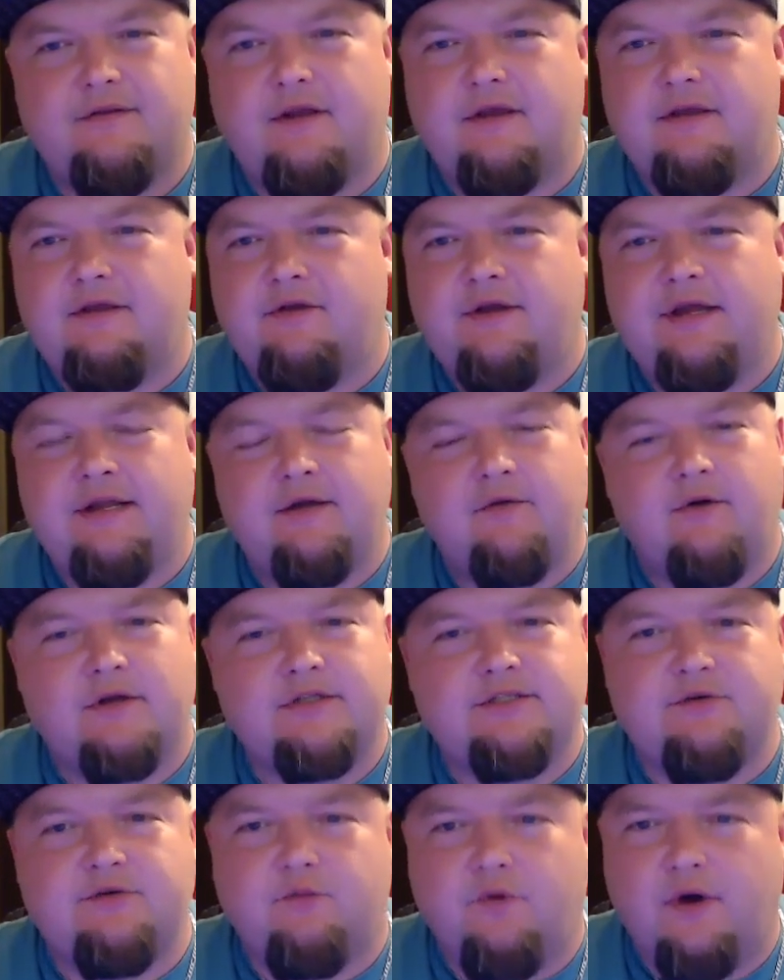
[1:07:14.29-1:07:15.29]
you're getting
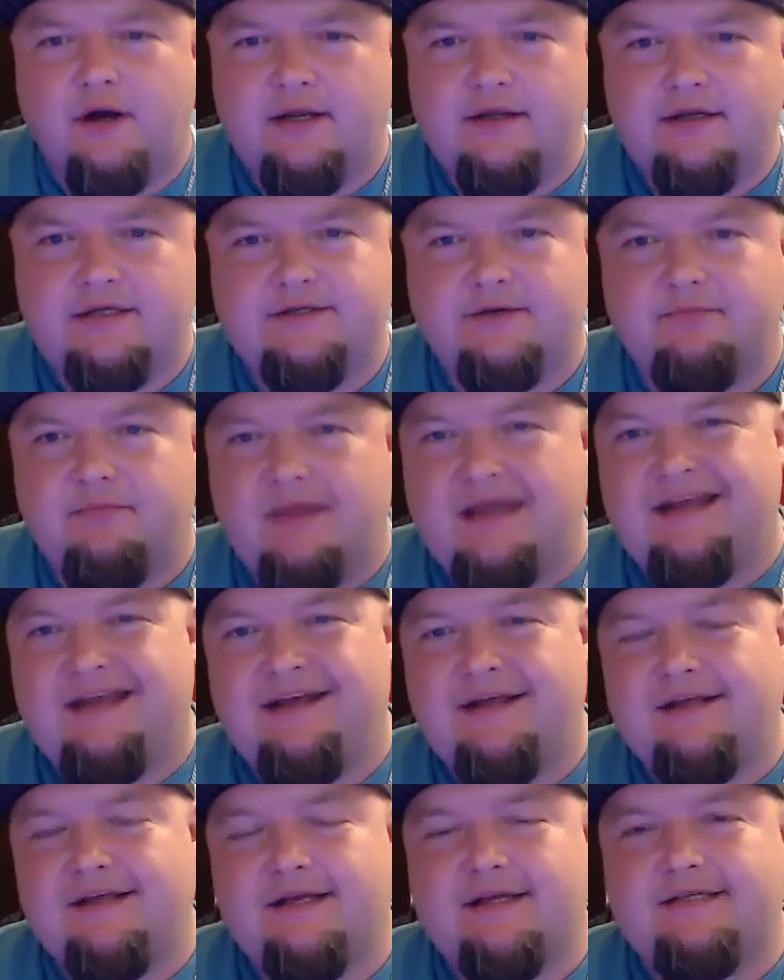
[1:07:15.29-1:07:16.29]
what you want because you're making
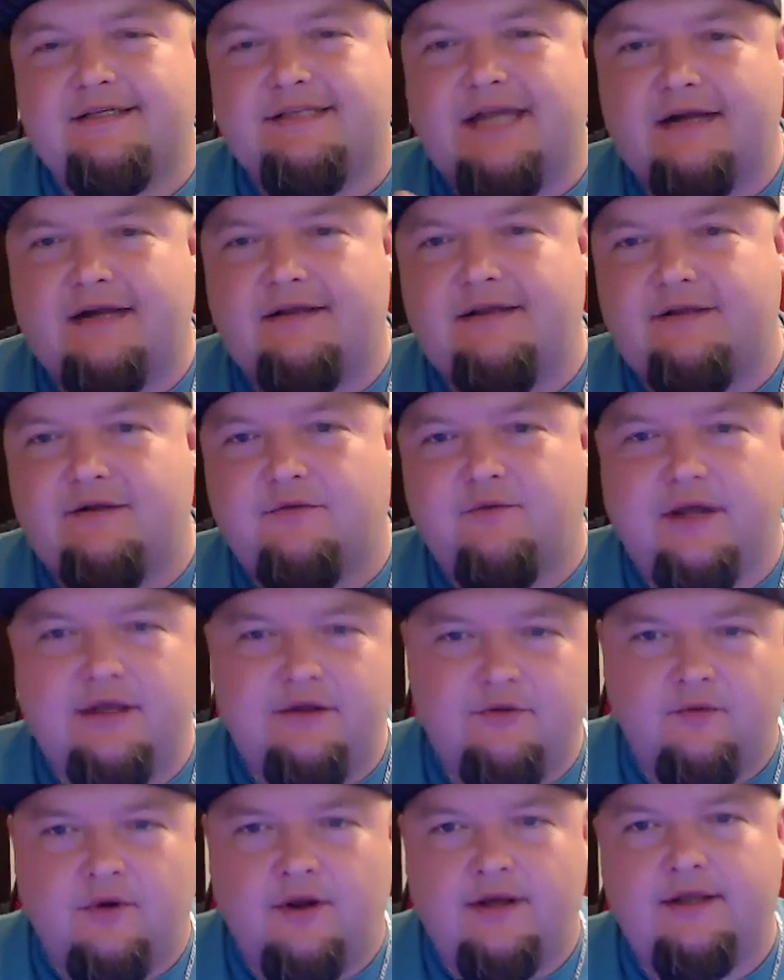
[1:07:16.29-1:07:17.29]
it exactly the way
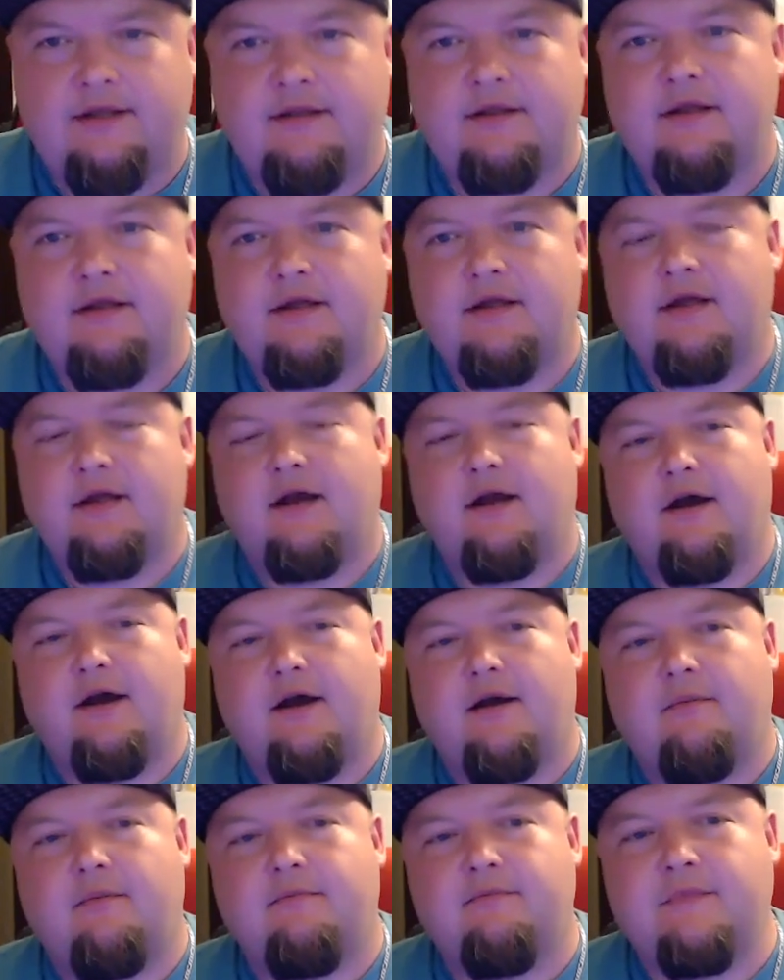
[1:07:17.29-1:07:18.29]
you want it.
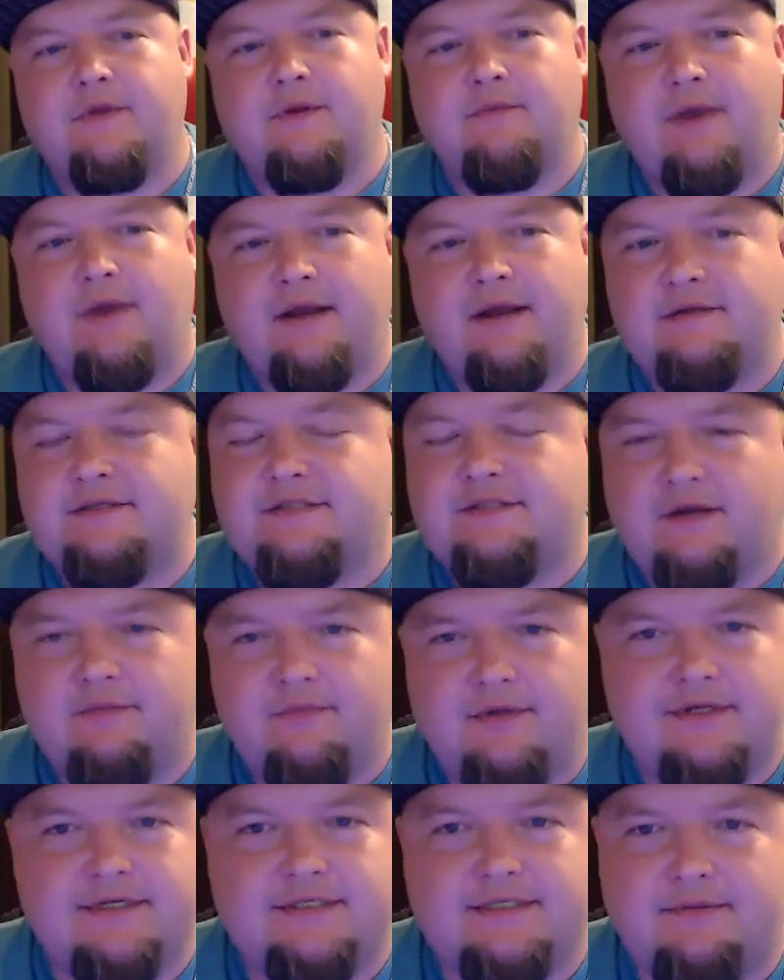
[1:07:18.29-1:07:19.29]
Um, you might
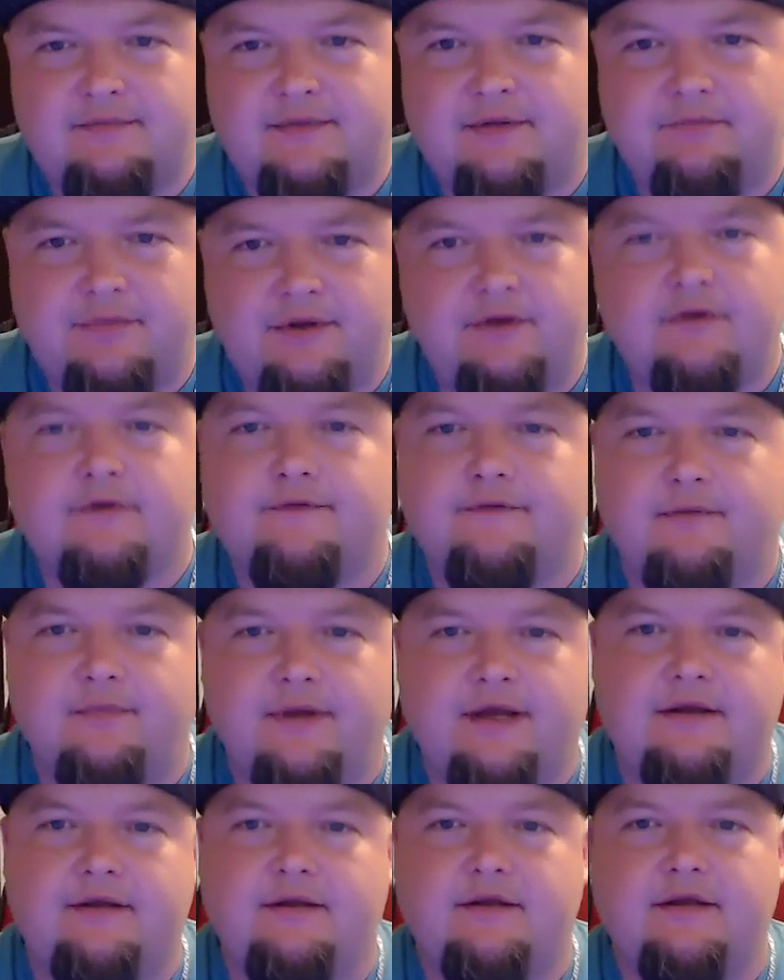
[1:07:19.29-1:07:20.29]
stumble into something beautiful,
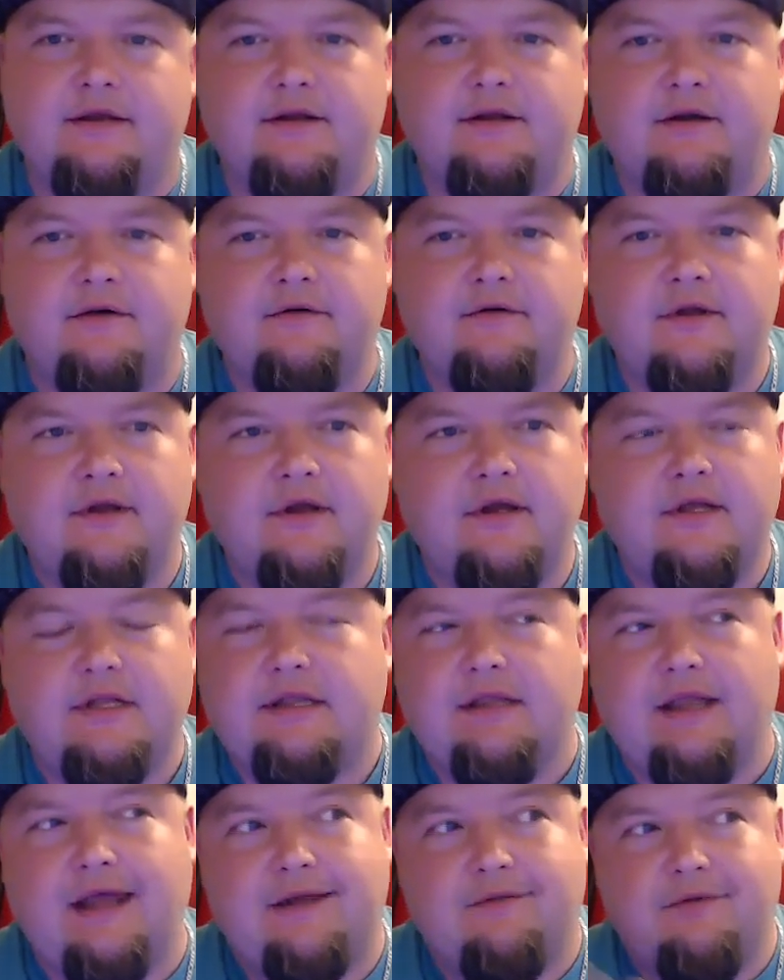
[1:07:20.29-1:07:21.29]
and you know,
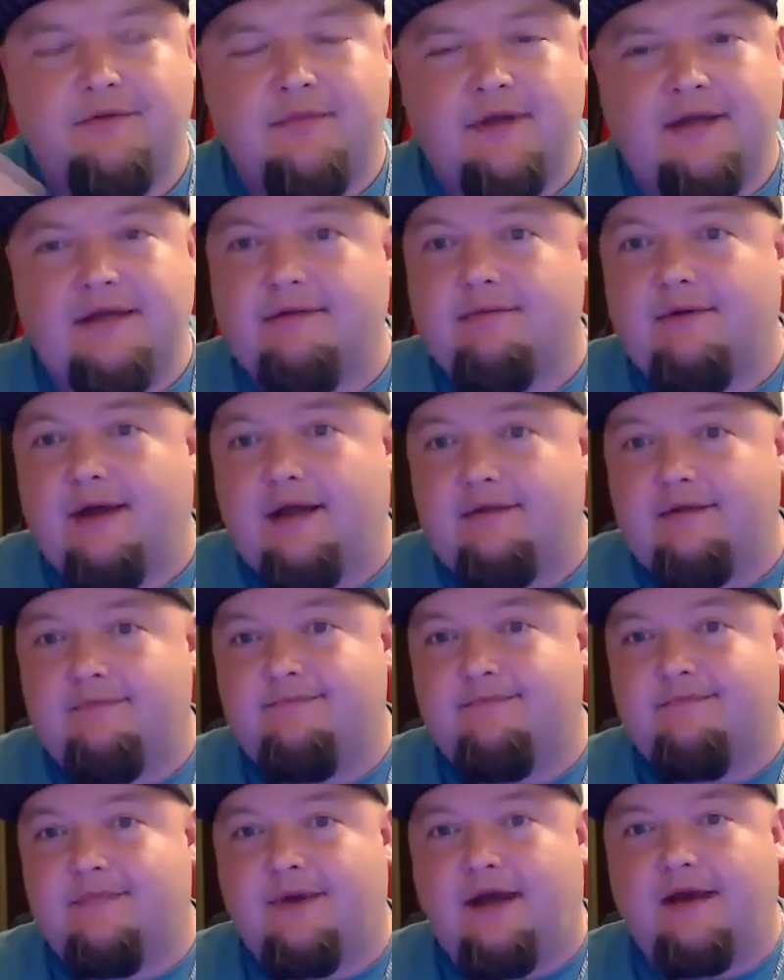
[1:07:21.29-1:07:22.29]
like with me, I
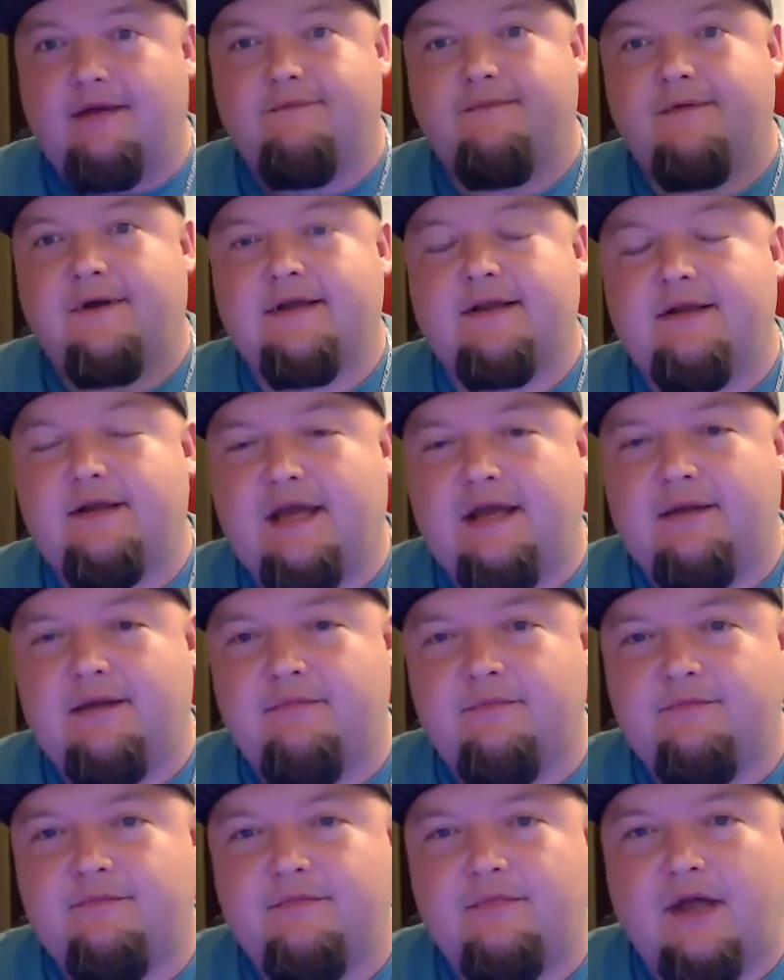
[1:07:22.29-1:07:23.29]
I fucking
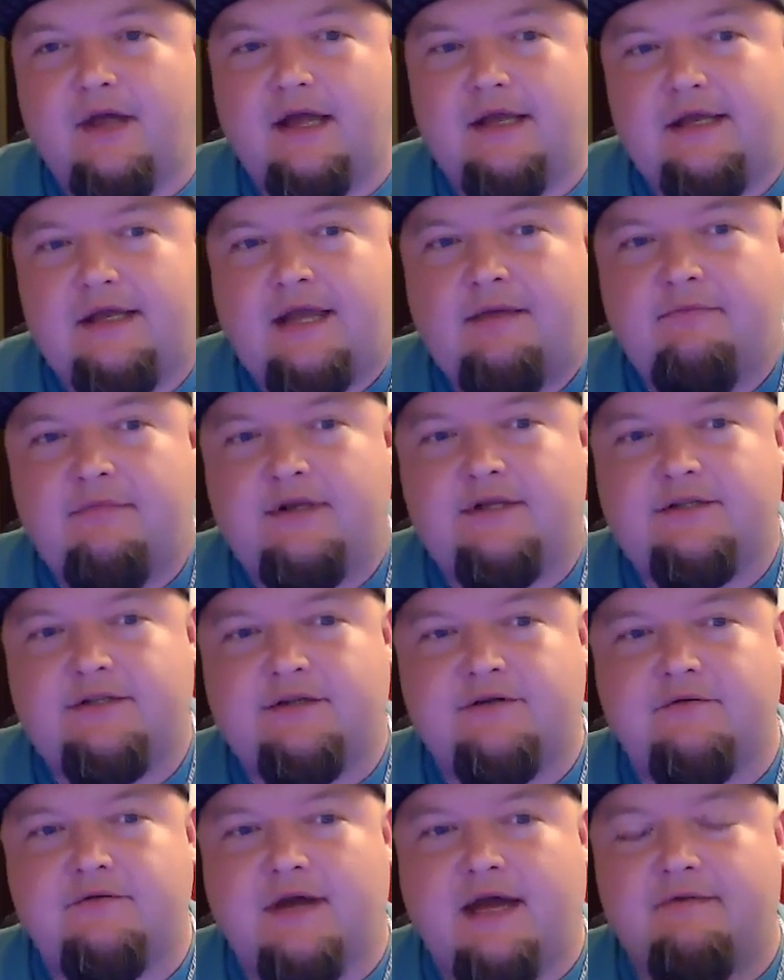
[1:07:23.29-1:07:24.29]
came I came
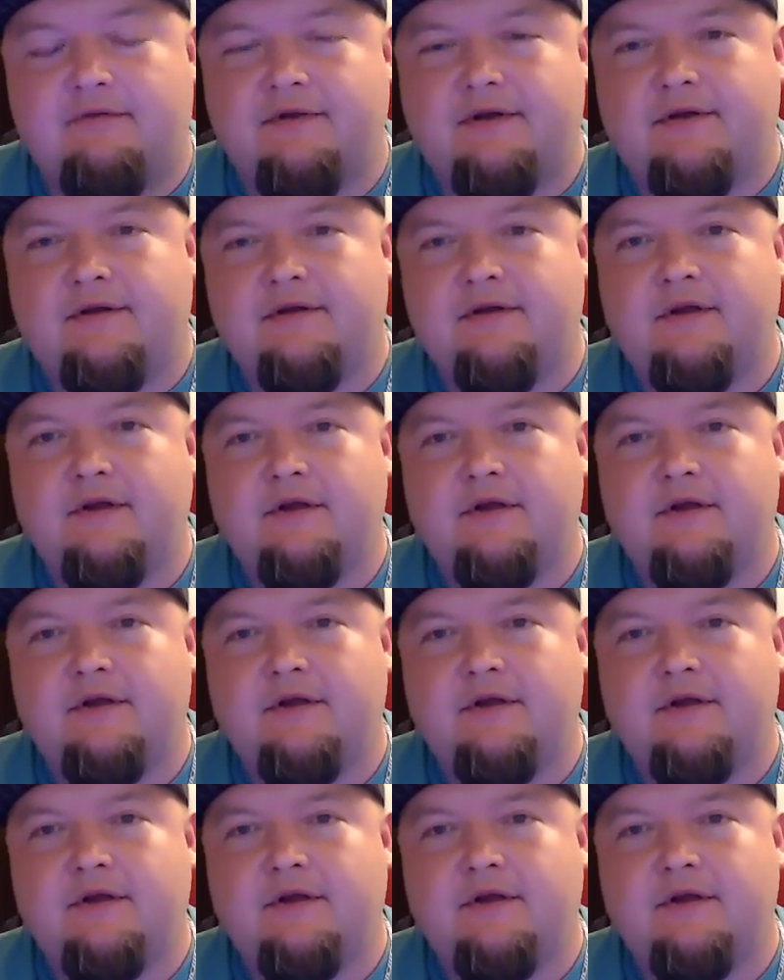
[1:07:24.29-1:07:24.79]
into having